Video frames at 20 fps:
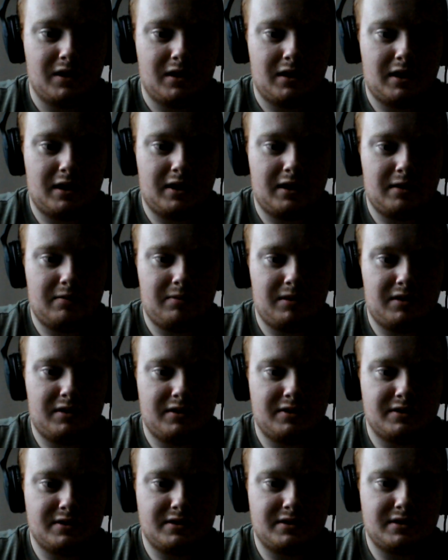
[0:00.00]

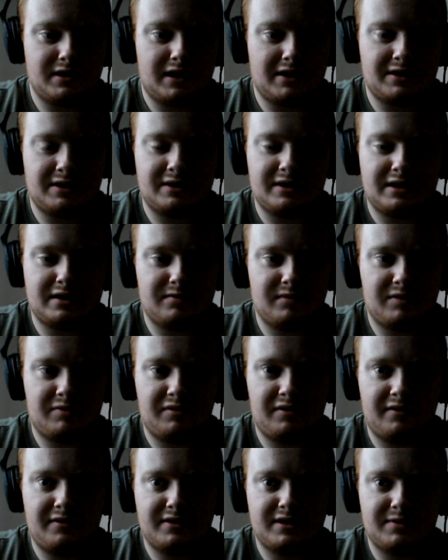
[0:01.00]
Because, as I said in my
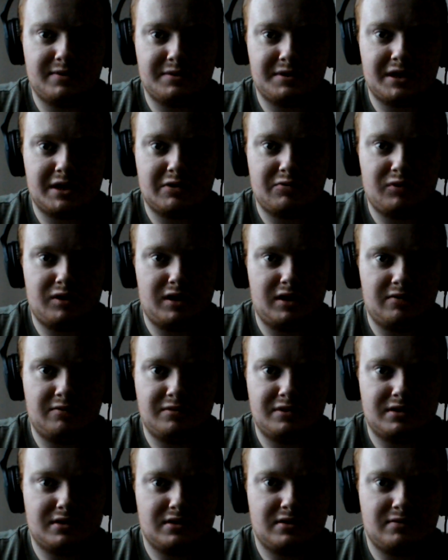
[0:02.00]
previous episode,
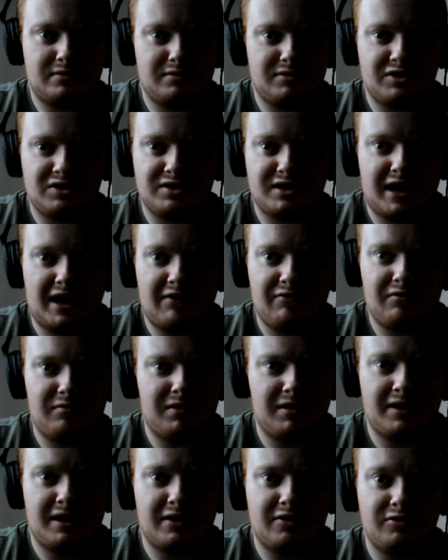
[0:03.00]
Williams just haven't
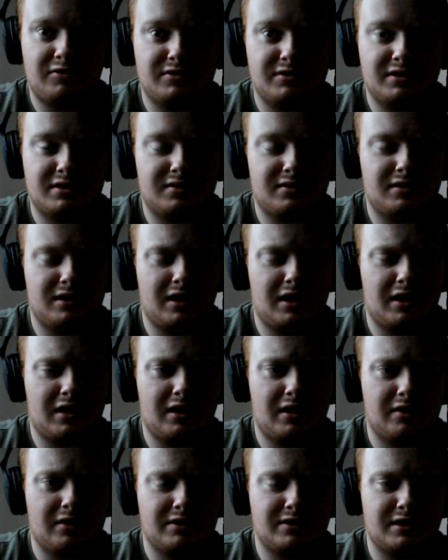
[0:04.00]
been that good
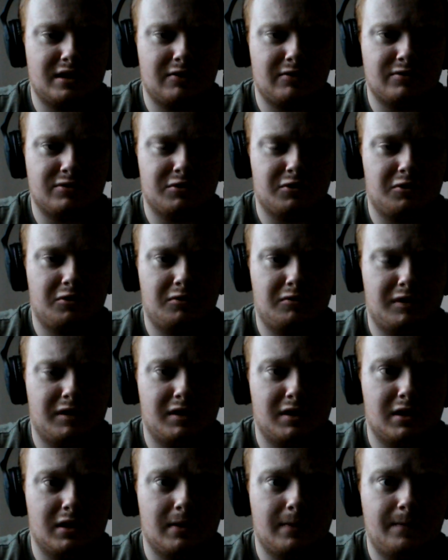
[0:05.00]
this year at all,
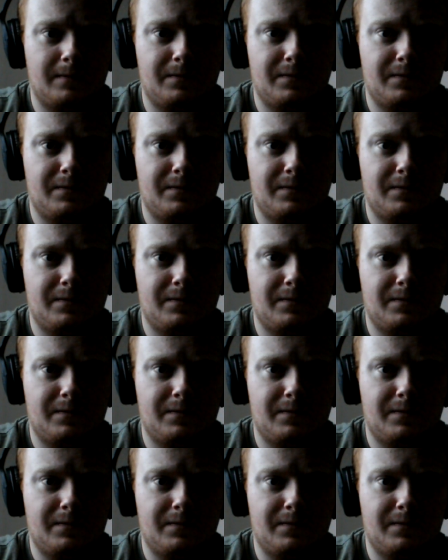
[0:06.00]
really.